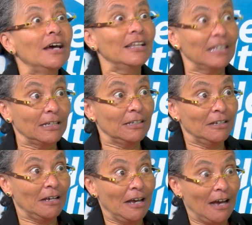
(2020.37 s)
And then
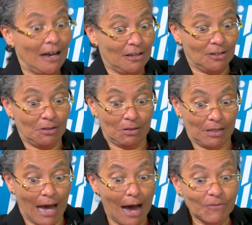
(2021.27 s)

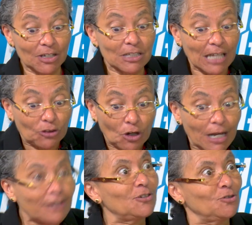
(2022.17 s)
obviously they thought
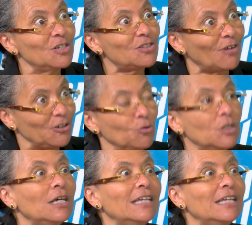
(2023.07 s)
I could do it, so I do it,